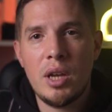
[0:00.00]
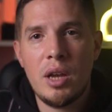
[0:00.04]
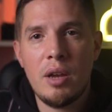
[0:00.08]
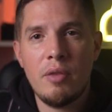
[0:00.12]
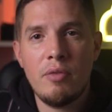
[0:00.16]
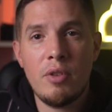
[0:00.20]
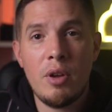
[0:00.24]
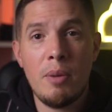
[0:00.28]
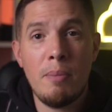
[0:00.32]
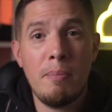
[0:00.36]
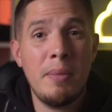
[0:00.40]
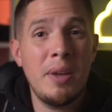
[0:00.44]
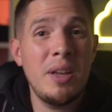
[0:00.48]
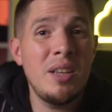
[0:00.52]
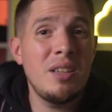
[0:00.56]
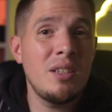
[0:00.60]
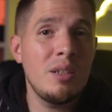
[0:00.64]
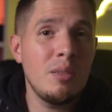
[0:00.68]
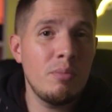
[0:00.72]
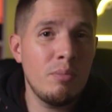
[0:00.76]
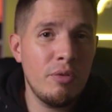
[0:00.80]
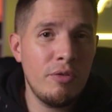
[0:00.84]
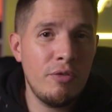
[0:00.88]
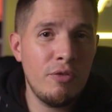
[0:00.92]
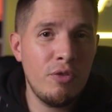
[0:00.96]
have
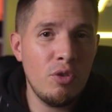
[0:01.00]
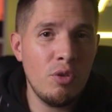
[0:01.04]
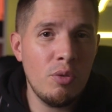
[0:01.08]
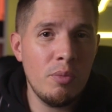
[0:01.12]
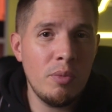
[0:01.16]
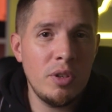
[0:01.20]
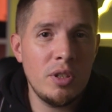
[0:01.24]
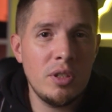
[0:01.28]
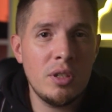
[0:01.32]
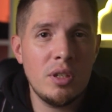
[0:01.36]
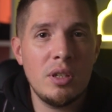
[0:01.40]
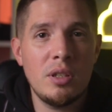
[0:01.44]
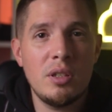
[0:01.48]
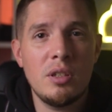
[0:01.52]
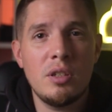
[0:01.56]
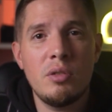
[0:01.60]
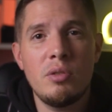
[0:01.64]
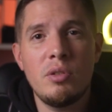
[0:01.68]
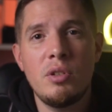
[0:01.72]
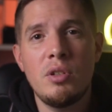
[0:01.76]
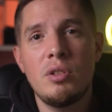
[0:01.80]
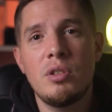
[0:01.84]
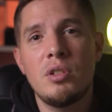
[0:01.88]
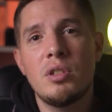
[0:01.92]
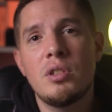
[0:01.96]
amazing performance
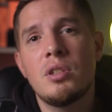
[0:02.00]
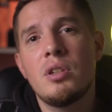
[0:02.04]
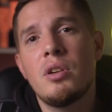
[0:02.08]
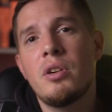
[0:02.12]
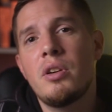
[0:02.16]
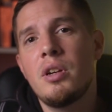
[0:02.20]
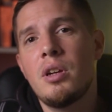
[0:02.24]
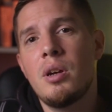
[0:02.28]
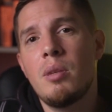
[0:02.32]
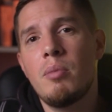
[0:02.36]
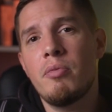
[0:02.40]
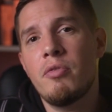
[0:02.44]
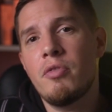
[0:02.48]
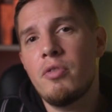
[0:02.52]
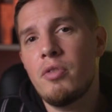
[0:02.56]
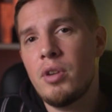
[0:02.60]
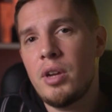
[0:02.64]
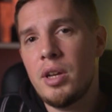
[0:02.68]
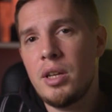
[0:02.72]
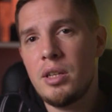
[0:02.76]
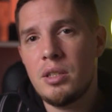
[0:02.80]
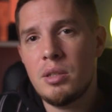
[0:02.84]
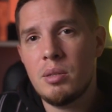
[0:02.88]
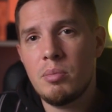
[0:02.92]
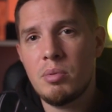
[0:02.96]
until you sign up for
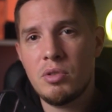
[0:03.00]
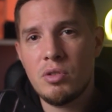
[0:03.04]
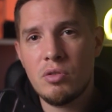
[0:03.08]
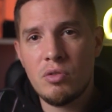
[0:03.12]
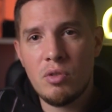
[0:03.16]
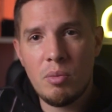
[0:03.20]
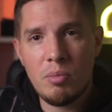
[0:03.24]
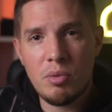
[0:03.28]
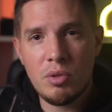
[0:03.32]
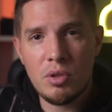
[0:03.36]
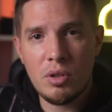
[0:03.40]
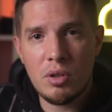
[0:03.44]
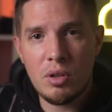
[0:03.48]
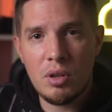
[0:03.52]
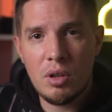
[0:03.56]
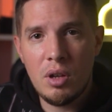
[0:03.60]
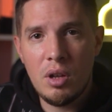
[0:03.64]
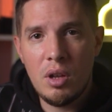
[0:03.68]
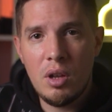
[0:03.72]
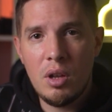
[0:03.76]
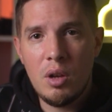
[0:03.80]
a subscription.